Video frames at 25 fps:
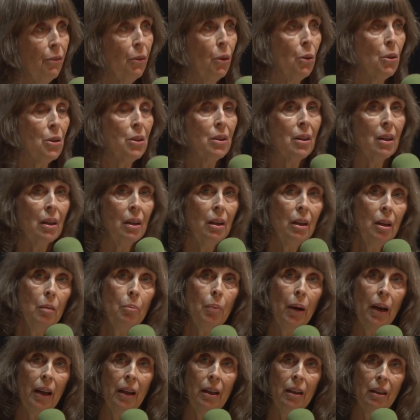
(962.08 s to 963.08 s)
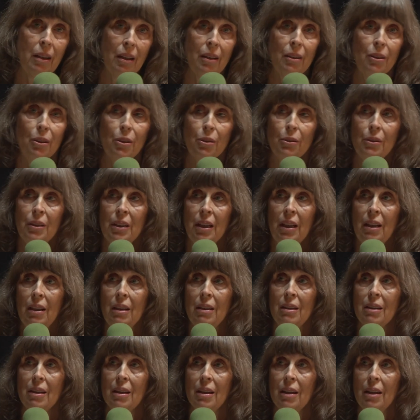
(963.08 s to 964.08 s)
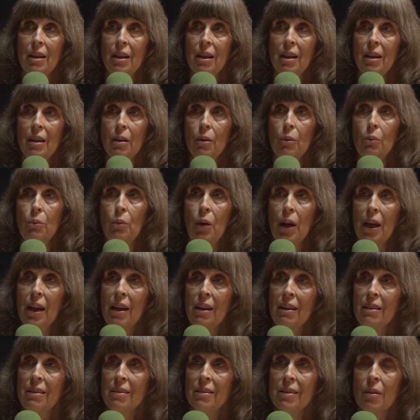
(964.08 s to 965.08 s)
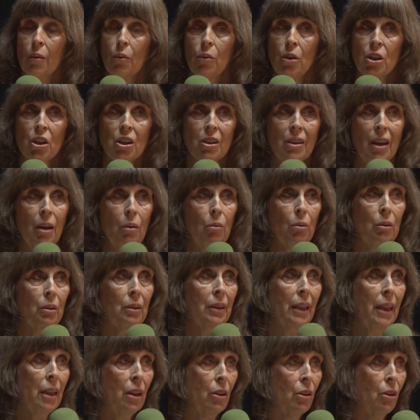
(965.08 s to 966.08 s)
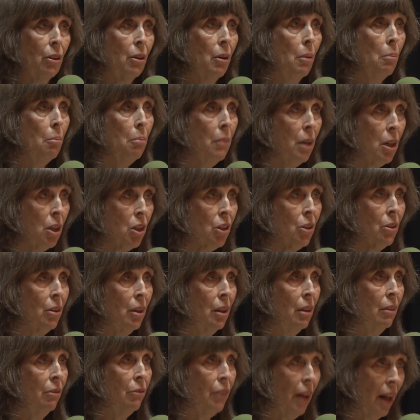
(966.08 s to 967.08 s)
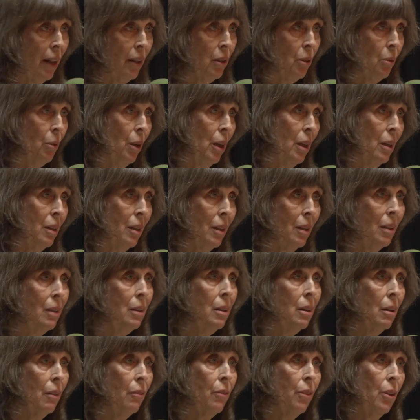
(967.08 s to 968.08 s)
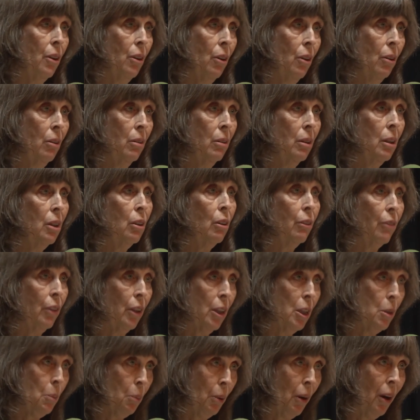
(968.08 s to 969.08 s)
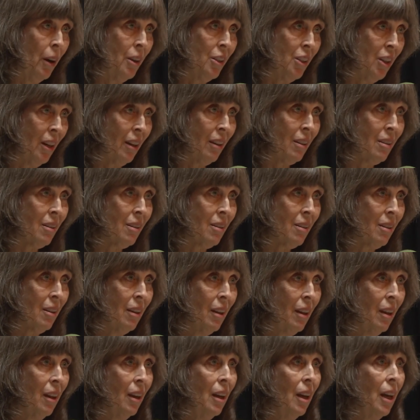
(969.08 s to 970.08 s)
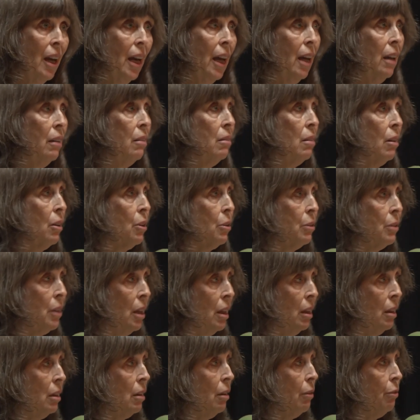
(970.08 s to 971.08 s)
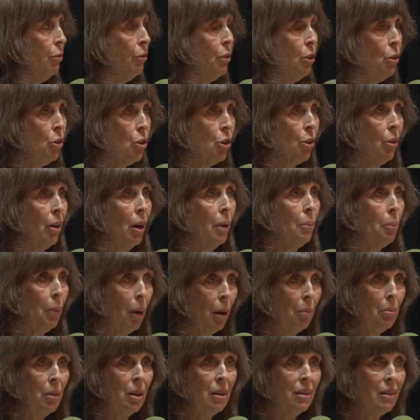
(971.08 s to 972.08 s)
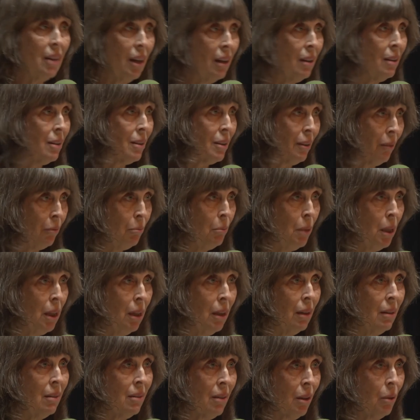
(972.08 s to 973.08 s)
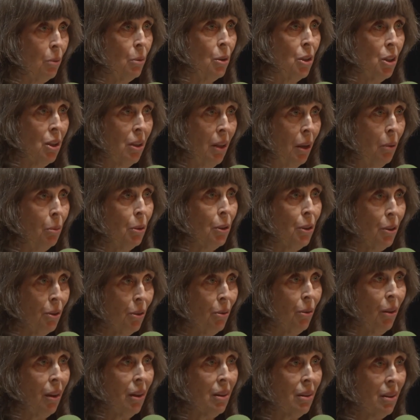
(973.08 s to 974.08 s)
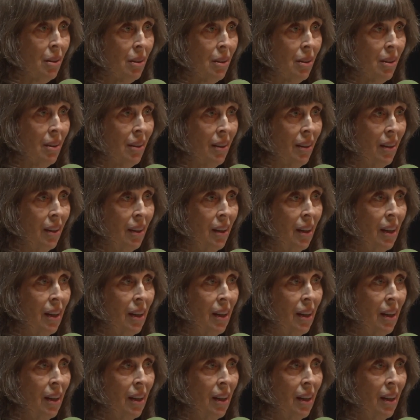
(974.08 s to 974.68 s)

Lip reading: Of course, anybody can create ways which they will later measure and evaluate any of their EcoVillage projects and create future upcoming dates of meetings in which they will do this.